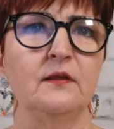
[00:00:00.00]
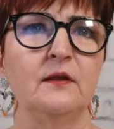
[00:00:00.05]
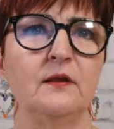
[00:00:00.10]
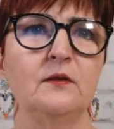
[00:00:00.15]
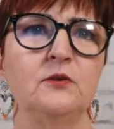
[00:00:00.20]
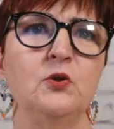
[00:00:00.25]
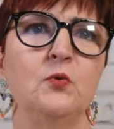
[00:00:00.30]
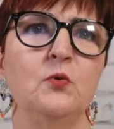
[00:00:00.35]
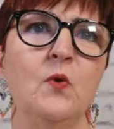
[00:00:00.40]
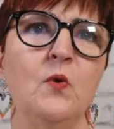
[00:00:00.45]

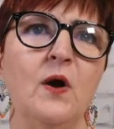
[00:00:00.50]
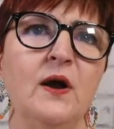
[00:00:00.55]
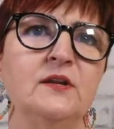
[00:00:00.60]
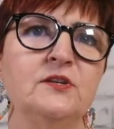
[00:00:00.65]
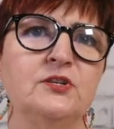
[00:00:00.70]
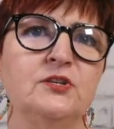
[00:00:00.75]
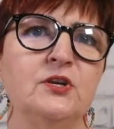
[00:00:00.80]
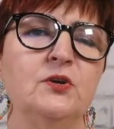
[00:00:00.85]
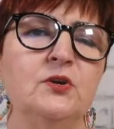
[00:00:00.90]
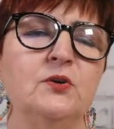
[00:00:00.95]
you want
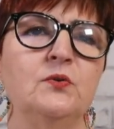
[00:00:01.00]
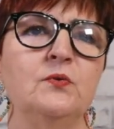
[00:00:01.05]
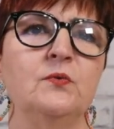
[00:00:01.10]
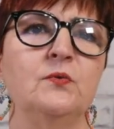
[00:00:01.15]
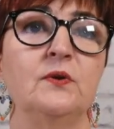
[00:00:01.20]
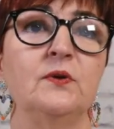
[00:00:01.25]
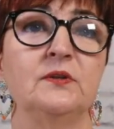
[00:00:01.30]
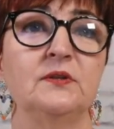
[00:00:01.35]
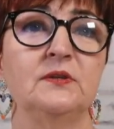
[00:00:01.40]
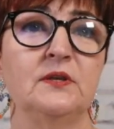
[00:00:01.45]
to
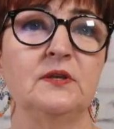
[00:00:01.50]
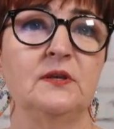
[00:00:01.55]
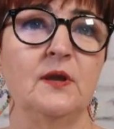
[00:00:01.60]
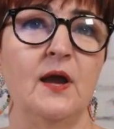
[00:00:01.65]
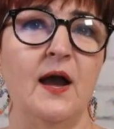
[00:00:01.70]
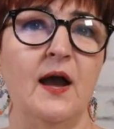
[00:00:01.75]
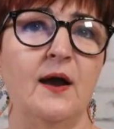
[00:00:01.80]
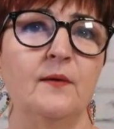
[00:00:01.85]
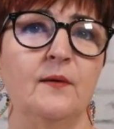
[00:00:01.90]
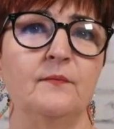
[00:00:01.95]

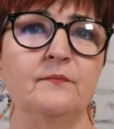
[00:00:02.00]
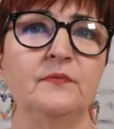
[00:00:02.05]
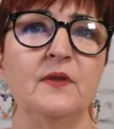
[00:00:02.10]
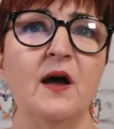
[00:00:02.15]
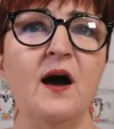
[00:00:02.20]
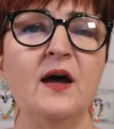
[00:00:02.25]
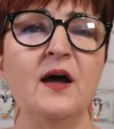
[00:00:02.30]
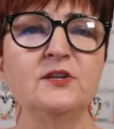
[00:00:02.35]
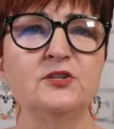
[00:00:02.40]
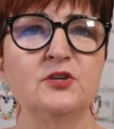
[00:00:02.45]

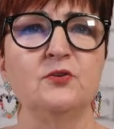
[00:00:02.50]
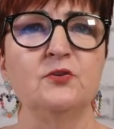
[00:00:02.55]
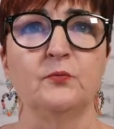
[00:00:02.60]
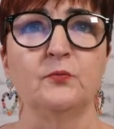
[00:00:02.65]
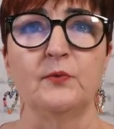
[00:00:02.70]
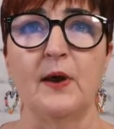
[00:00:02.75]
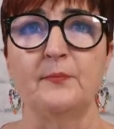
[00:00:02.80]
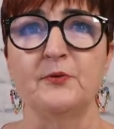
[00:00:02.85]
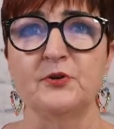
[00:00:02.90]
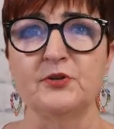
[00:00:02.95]
not do the
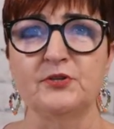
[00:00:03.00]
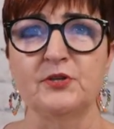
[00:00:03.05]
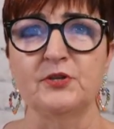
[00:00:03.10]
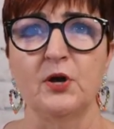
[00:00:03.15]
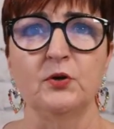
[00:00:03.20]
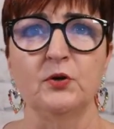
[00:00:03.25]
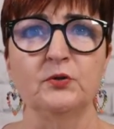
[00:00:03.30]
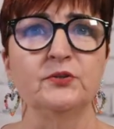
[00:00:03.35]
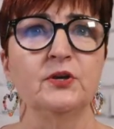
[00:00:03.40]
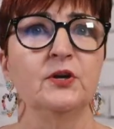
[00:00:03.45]
rubber
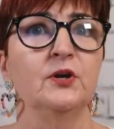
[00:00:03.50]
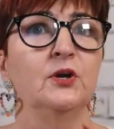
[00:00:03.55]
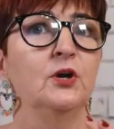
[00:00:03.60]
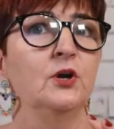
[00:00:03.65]
soled